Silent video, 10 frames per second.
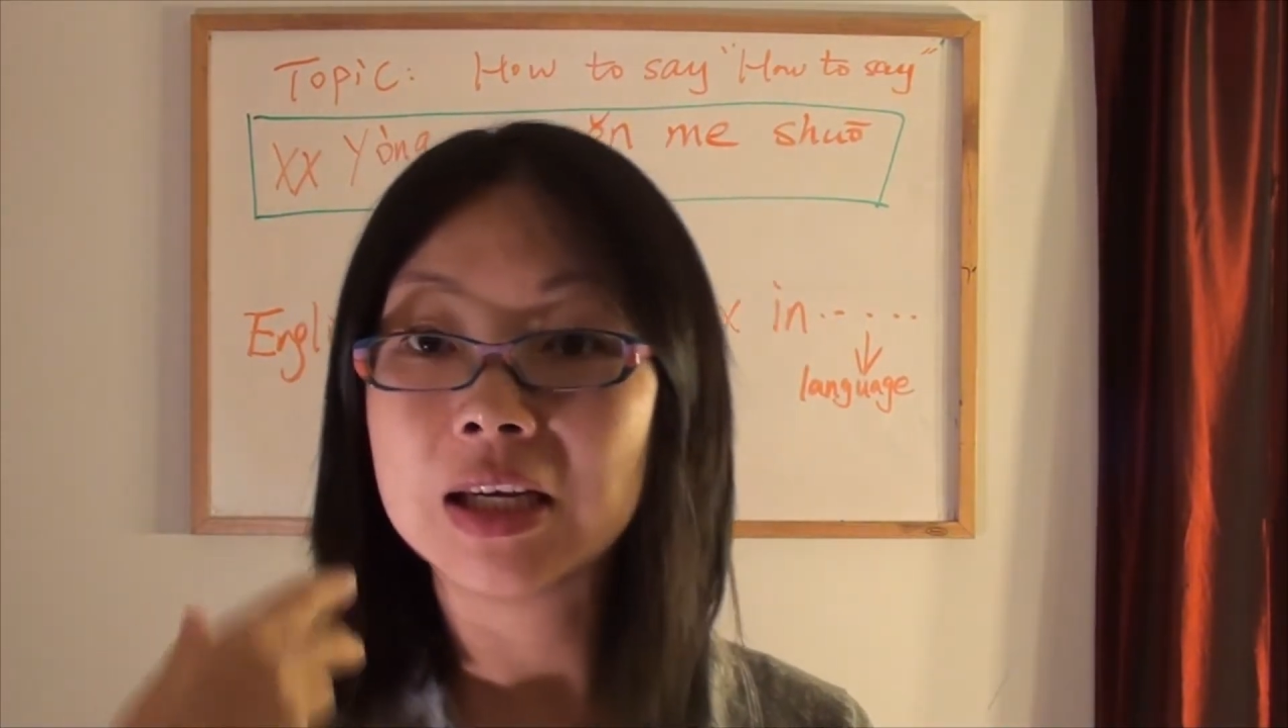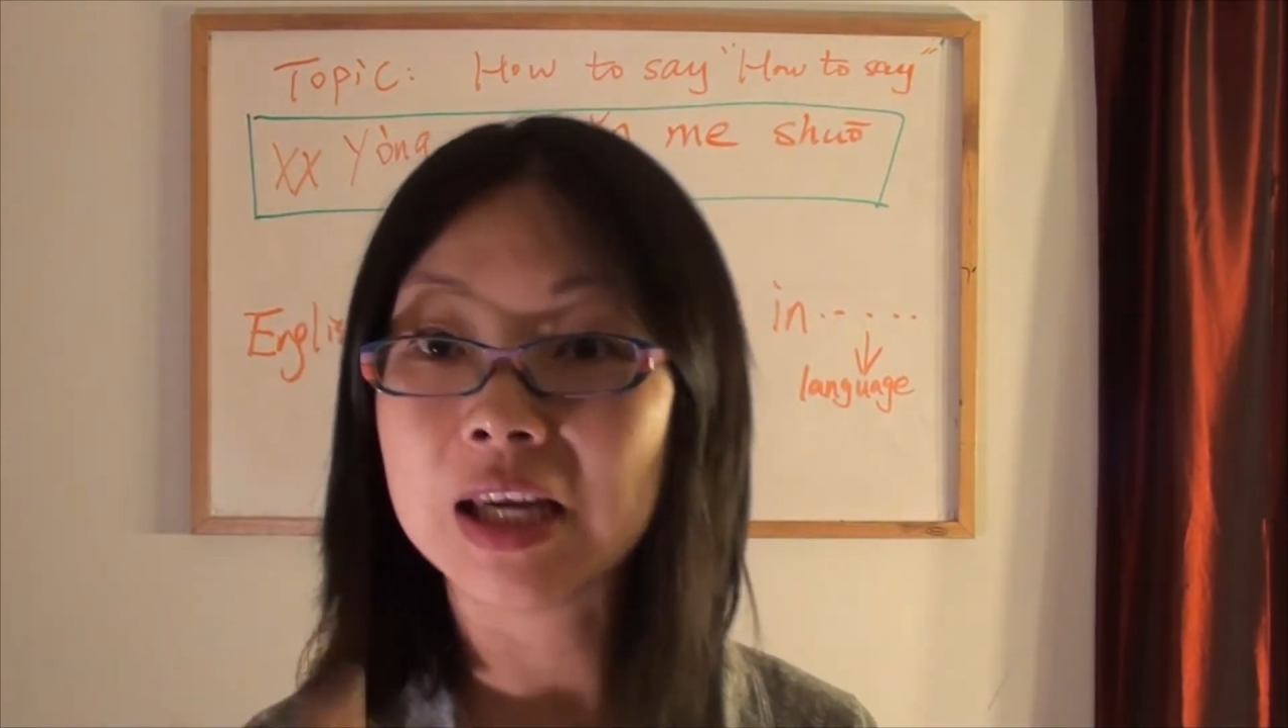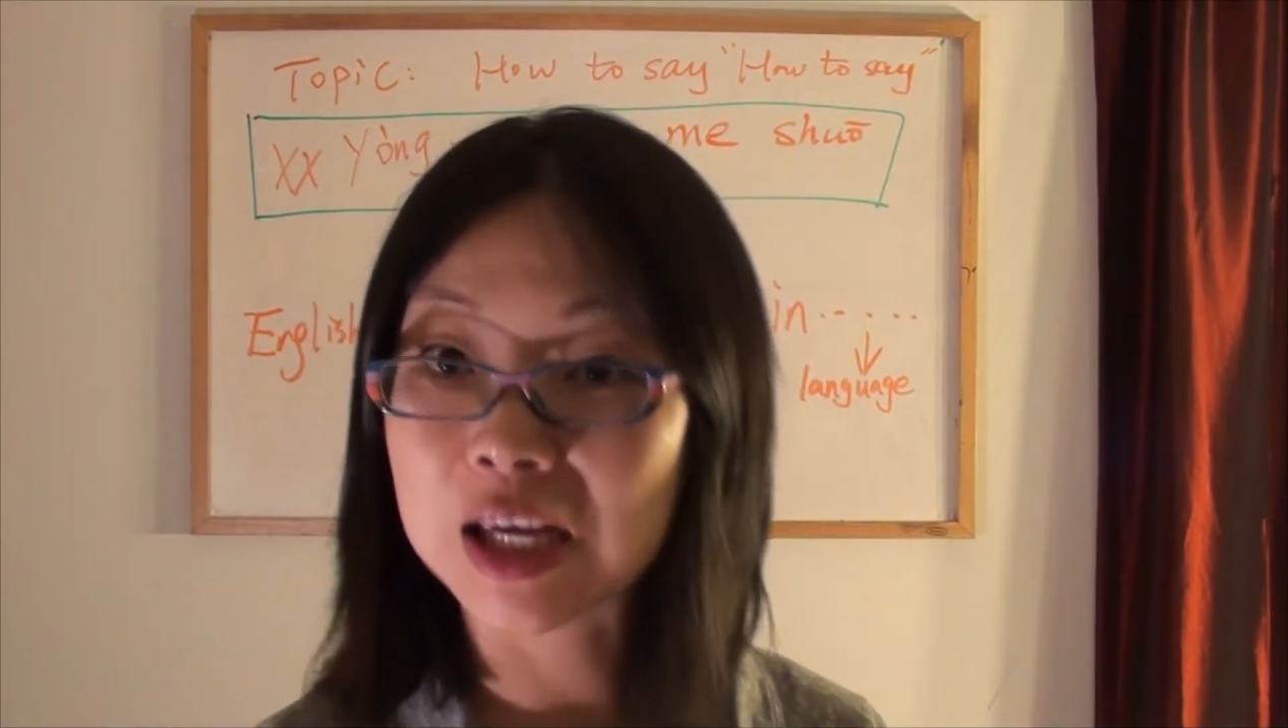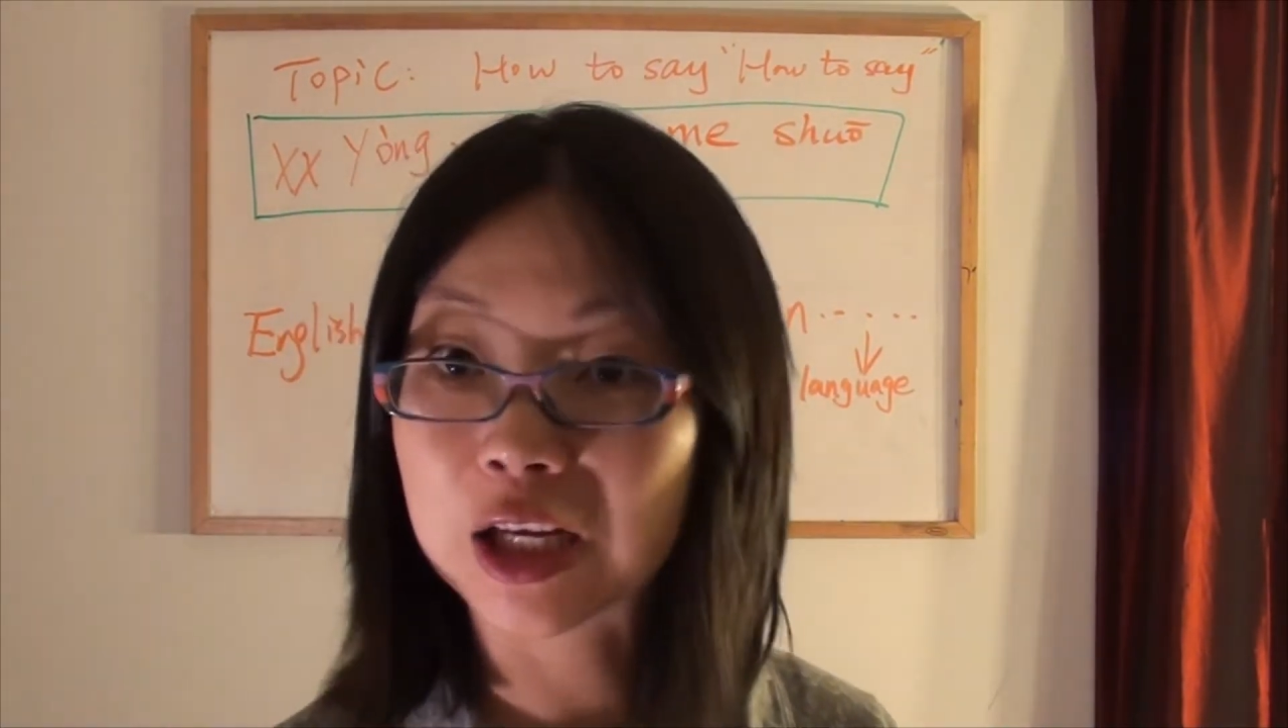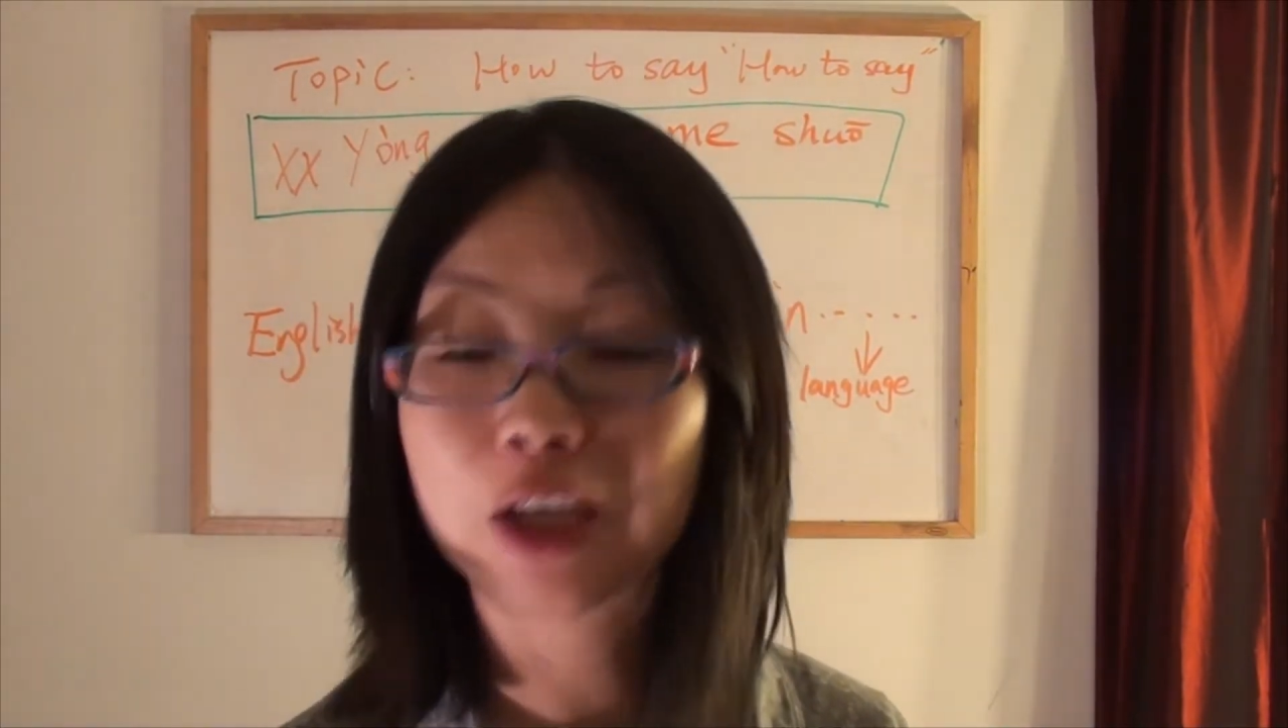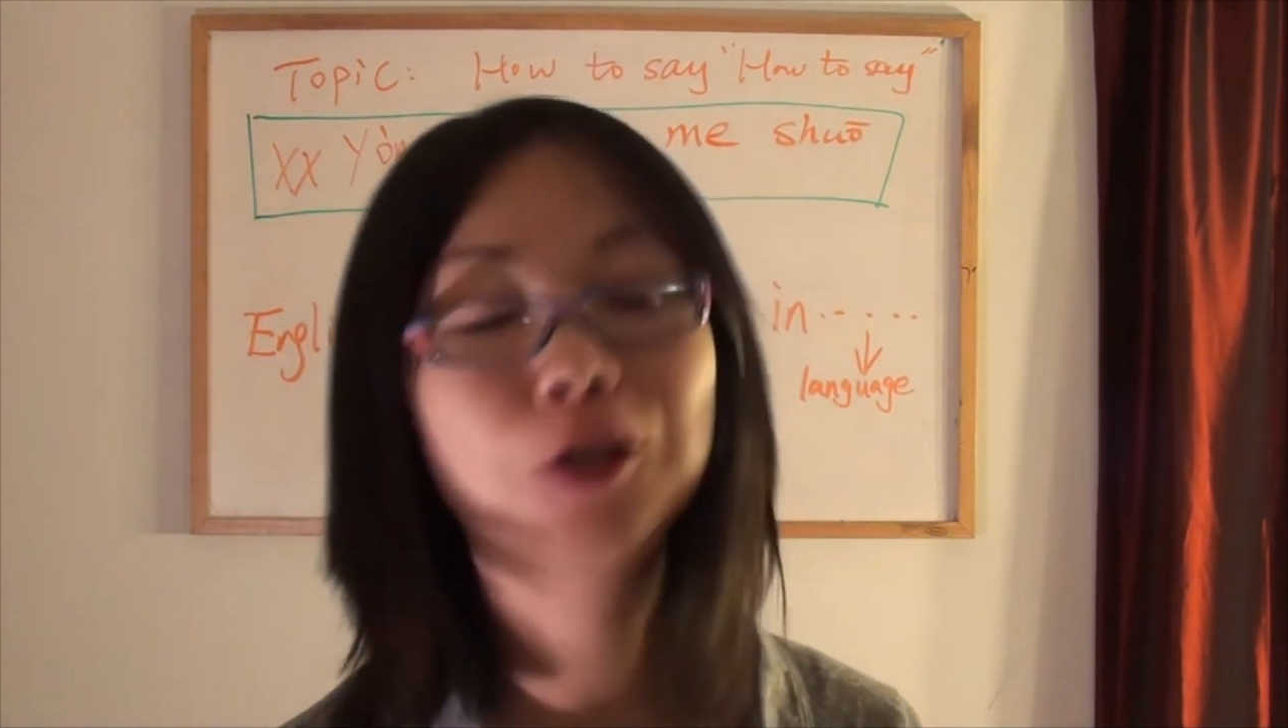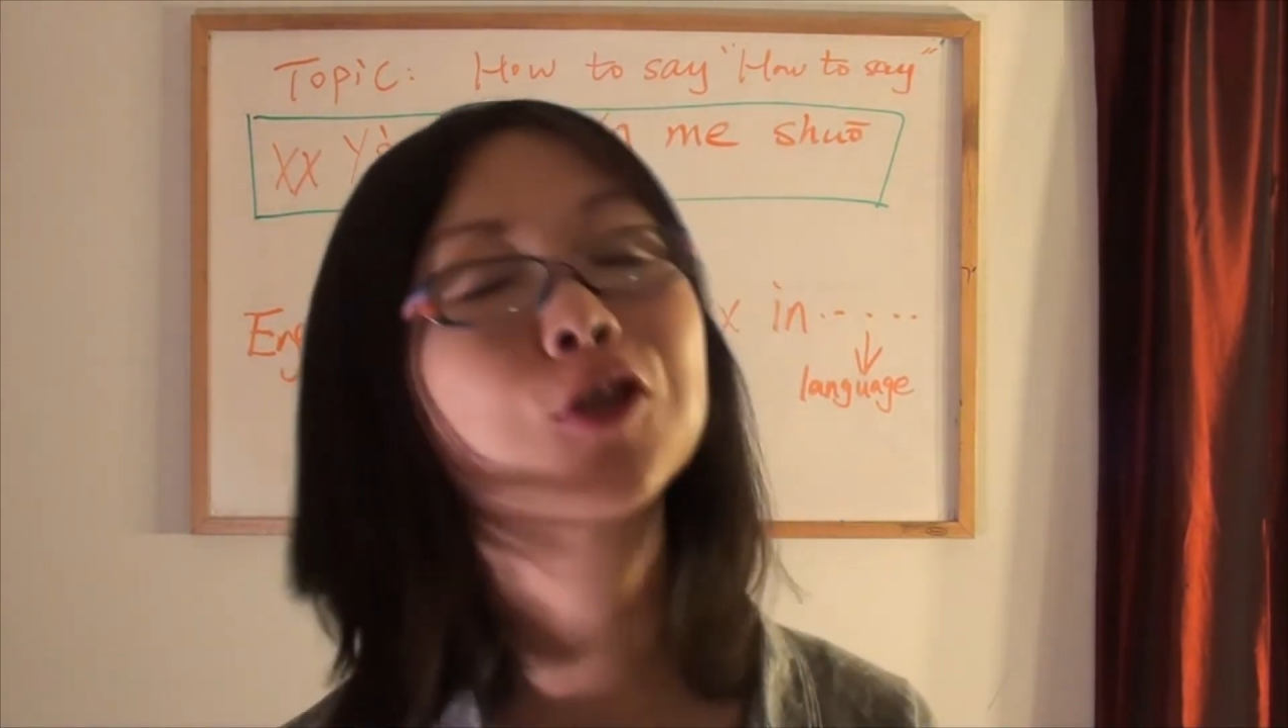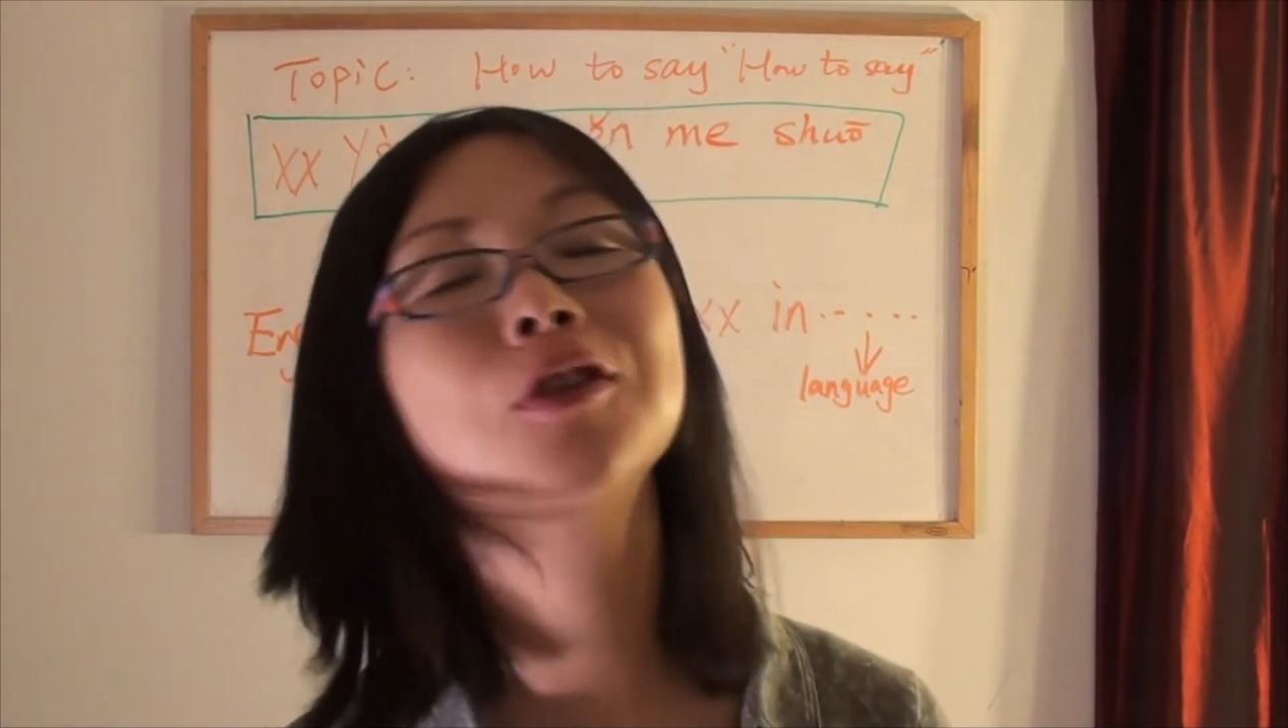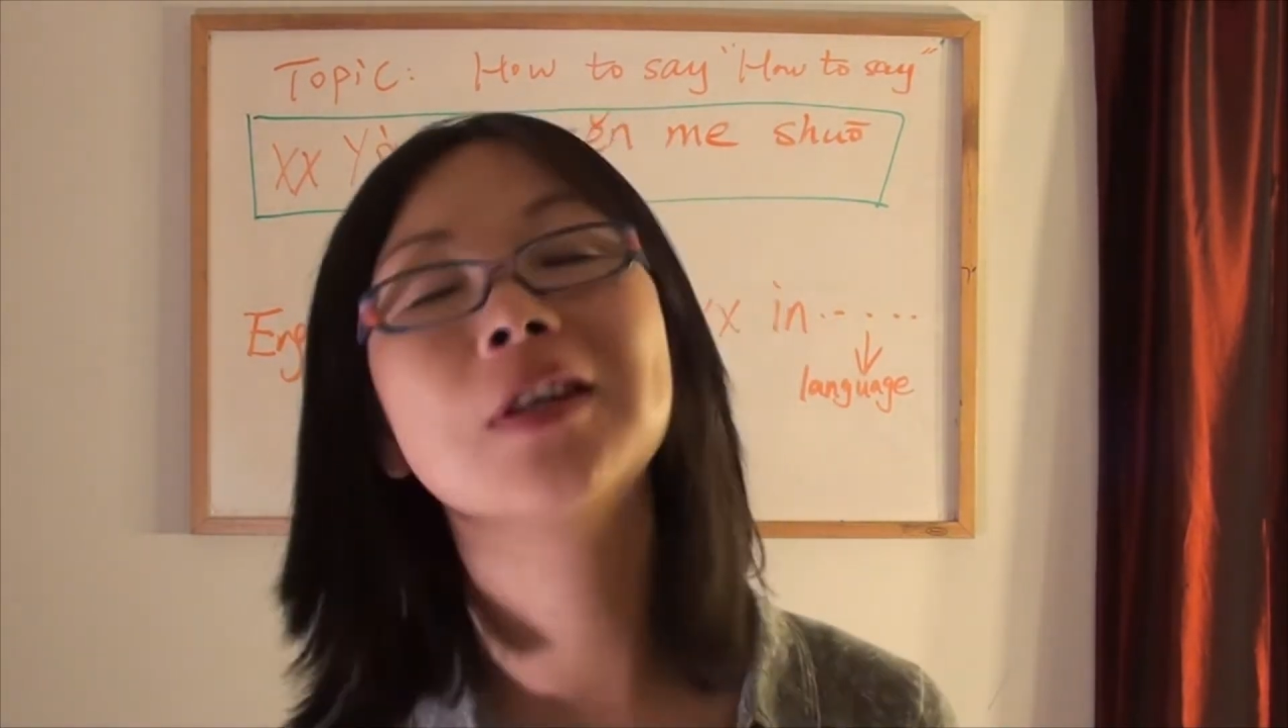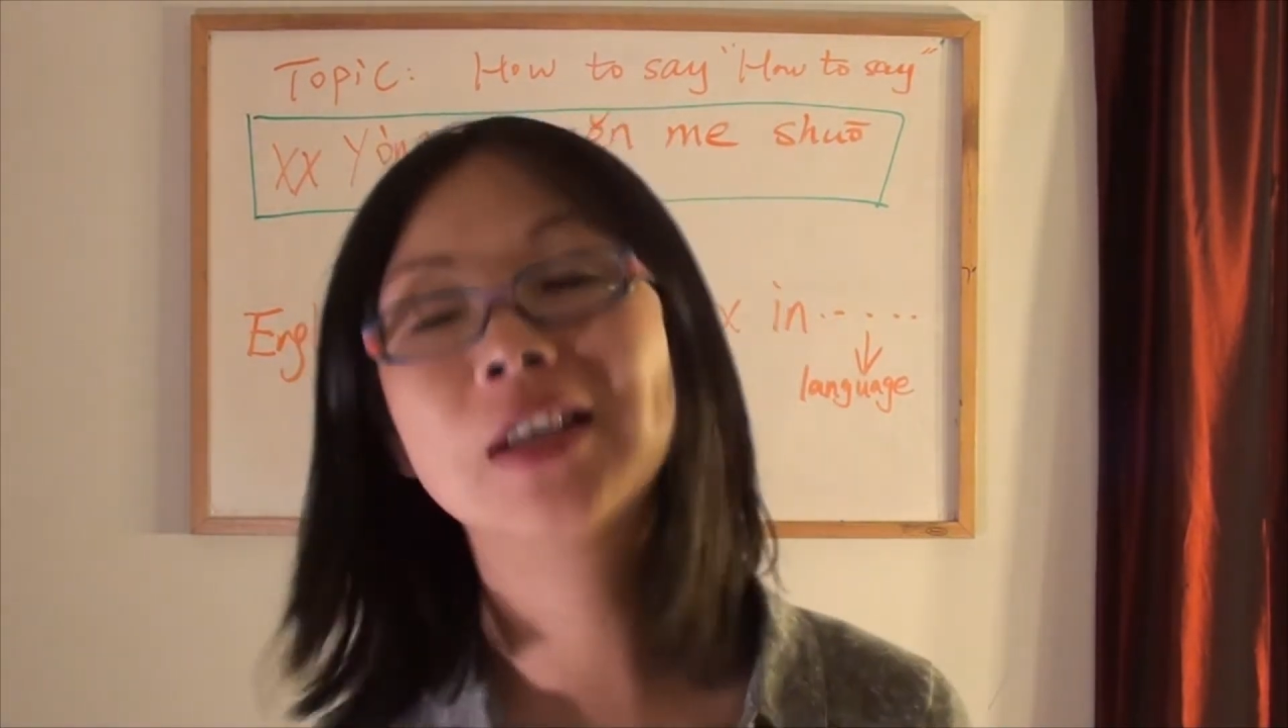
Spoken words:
English.